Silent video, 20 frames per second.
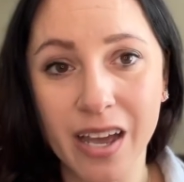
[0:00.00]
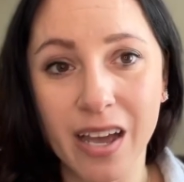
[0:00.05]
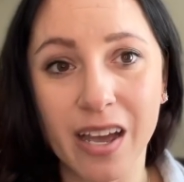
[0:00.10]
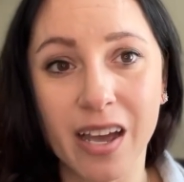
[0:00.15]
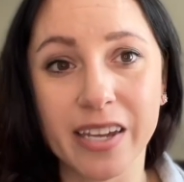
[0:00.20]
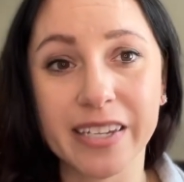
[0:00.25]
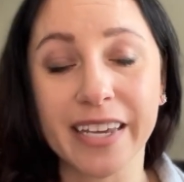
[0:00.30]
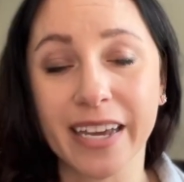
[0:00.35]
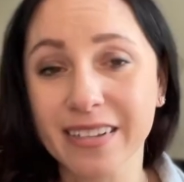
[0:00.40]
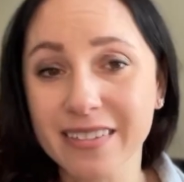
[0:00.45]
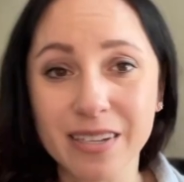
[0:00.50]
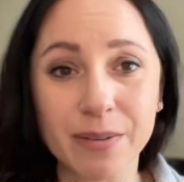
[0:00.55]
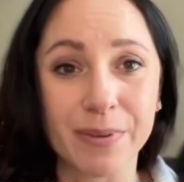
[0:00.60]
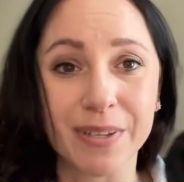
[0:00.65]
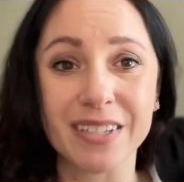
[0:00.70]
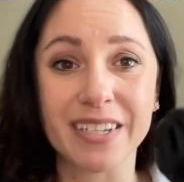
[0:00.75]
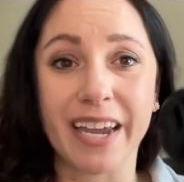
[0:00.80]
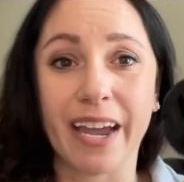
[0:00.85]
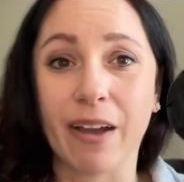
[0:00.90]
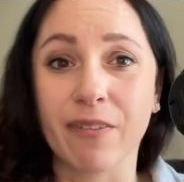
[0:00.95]
Yes, it
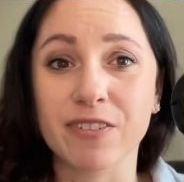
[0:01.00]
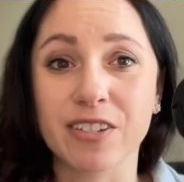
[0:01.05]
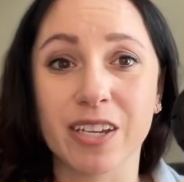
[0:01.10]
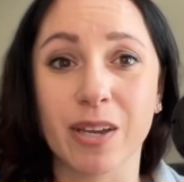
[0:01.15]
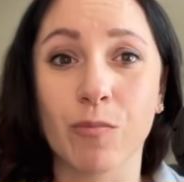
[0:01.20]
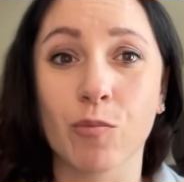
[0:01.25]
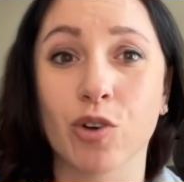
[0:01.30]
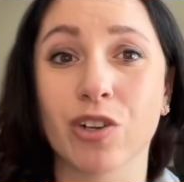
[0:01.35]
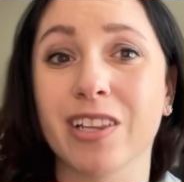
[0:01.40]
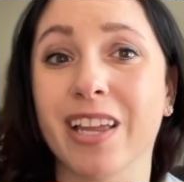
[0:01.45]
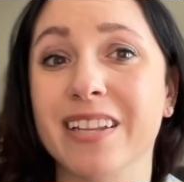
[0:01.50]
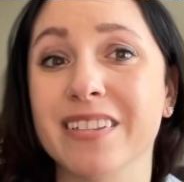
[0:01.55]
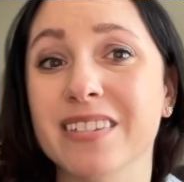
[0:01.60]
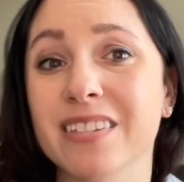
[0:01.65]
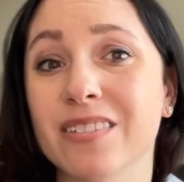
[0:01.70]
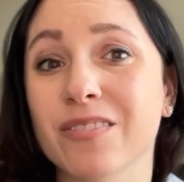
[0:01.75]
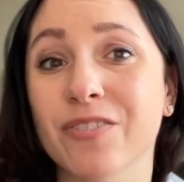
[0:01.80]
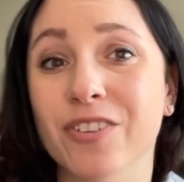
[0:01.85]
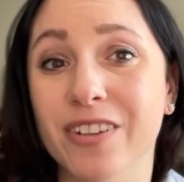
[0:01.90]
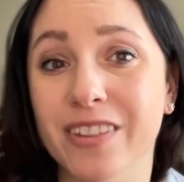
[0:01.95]
means I have to get more
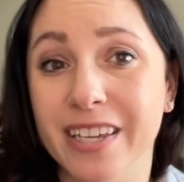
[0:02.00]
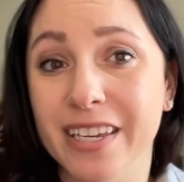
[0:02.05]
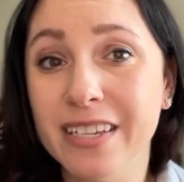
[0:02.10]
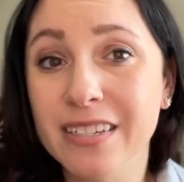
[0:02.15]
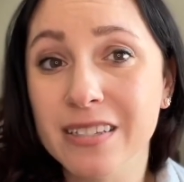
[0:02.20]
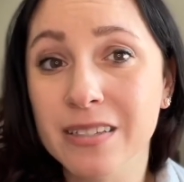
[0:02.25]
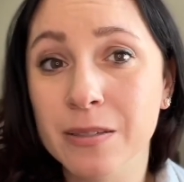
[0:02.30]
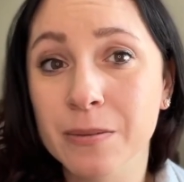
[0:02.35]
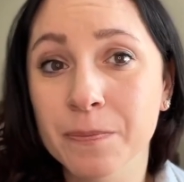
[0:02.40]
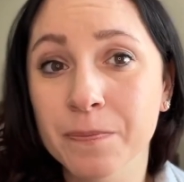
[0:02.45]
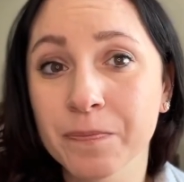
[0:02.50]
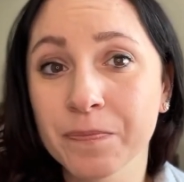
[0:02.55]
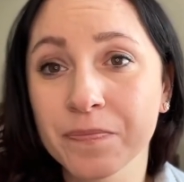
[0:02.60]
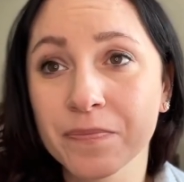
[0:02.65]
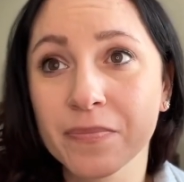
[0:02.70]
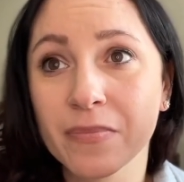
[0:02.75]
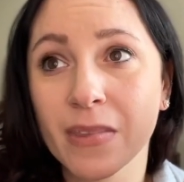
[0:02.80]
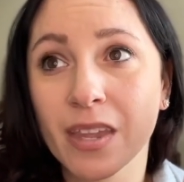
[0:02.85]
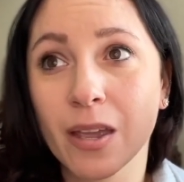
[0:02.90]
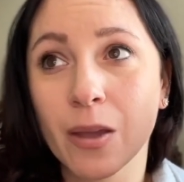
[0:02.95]
lenses for this,
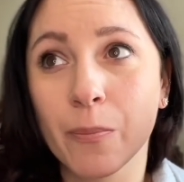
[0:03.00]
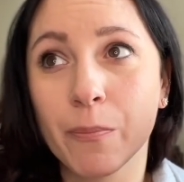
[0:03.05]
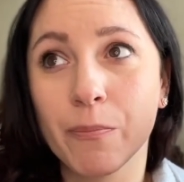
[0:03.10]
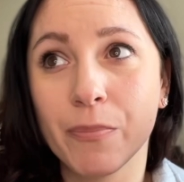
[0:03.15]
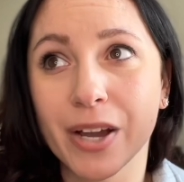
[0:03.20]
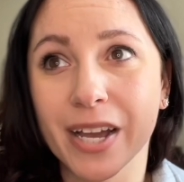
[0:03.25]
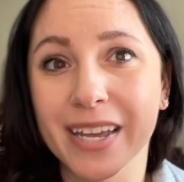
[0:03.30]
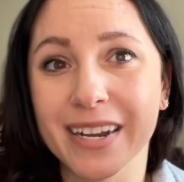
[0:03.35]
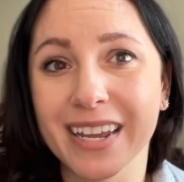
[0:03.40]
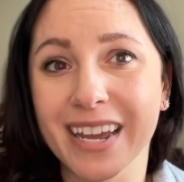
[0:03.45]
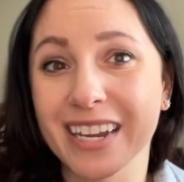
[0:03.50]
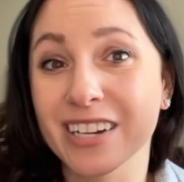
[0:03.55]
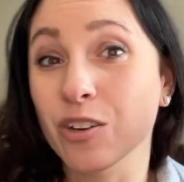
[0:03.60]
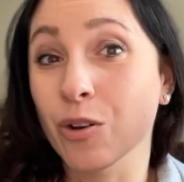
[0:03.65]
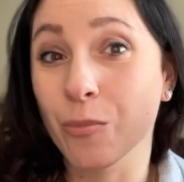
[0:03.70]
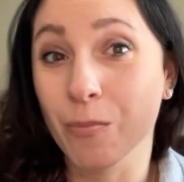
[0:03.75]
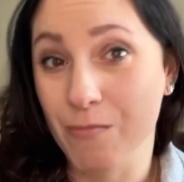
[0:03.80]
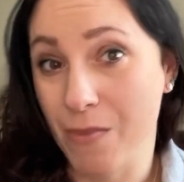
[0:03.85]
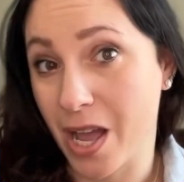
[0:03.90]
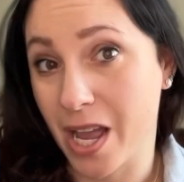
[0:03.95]
but I
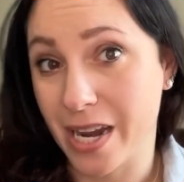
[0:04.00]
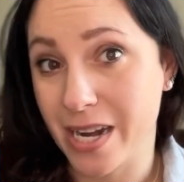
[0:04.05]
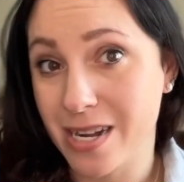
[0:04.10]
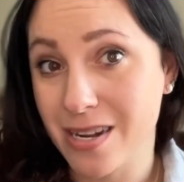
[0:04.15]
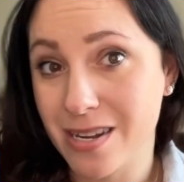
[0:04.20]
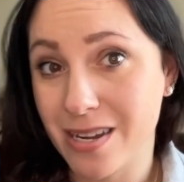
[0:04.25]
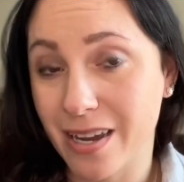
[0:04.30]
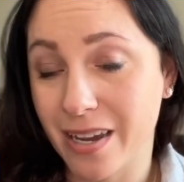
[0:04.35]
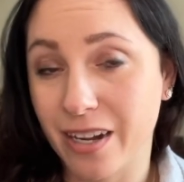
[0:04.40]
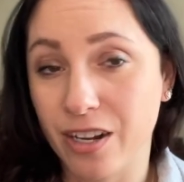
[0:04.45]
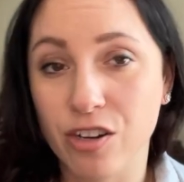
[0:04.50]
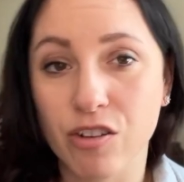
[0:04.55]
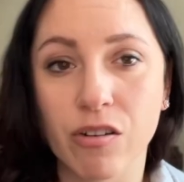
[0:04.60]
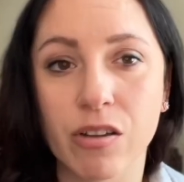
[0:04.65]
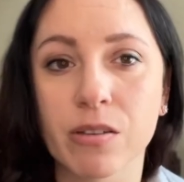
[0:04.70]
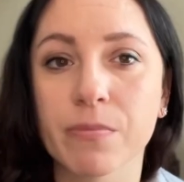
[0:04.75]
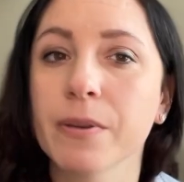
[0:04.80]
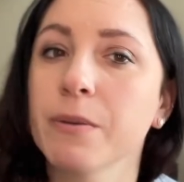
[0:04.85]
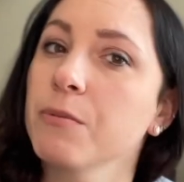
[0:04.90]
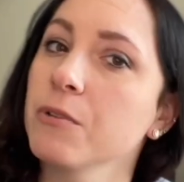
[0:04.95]
don't mind. And I know
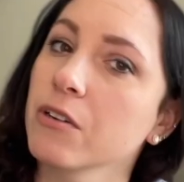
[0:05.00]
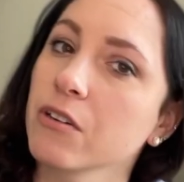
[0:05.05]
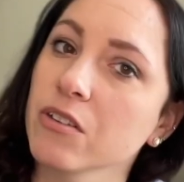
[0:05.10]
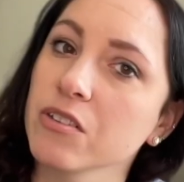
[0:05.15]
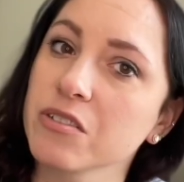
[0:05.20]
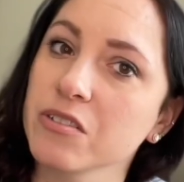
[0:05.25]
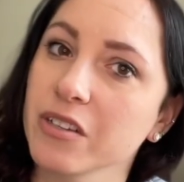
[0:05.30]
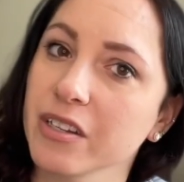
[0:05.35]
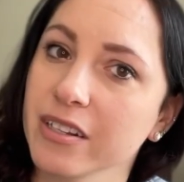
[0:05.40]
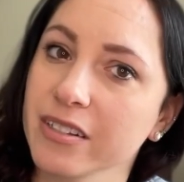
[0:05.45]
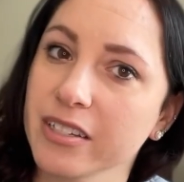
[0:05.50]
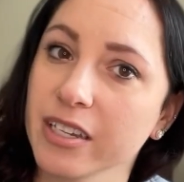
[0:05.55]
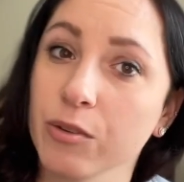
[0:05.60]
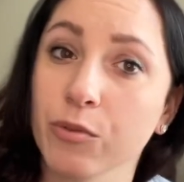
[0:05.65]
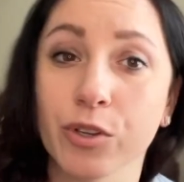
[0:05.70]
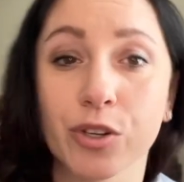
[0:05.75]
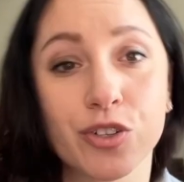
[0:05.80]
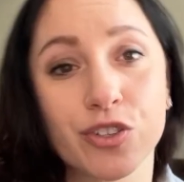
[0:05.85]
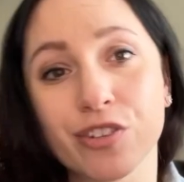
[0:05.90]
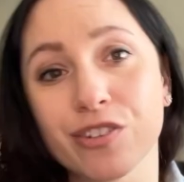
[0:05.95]
other people are also going to say
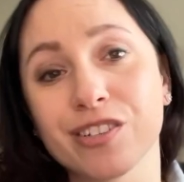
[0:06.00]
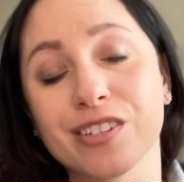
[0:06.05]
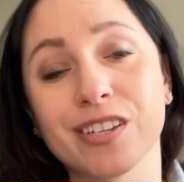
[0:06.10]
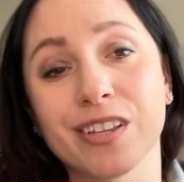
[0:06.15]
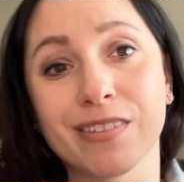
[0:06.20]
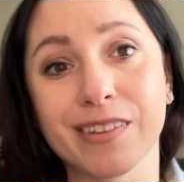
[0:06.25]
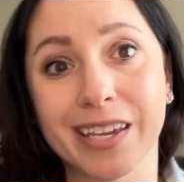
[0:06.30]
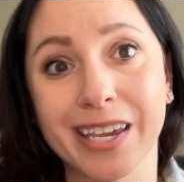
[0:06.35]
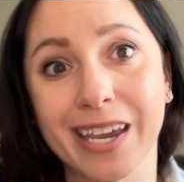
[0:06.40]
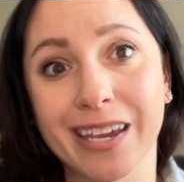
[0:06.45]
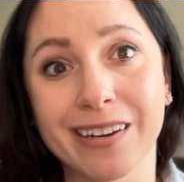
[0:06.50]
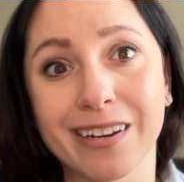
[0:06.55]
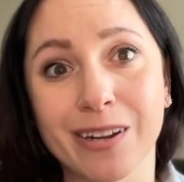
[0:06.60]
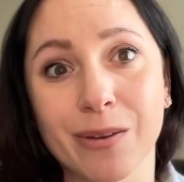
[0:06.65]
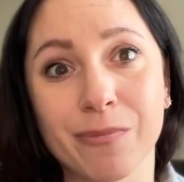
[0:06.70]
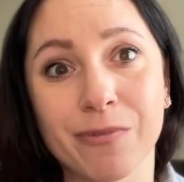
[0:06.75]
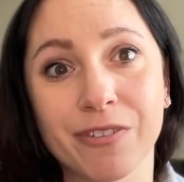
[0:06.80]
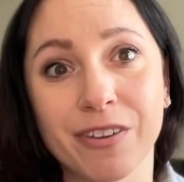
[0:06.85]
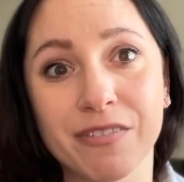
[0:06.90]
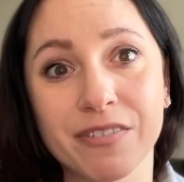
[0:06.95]
we should have done the
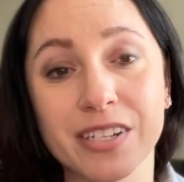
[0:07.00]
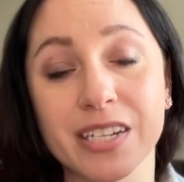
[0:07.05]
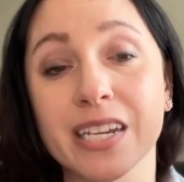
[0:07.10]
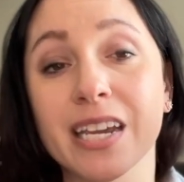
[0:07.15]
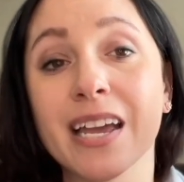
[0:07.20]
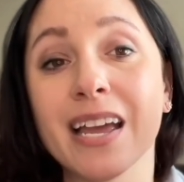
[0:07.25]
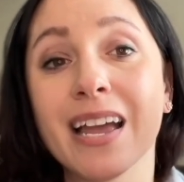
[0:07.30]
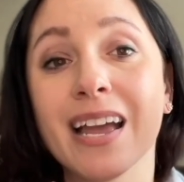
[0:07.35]
Canon M50.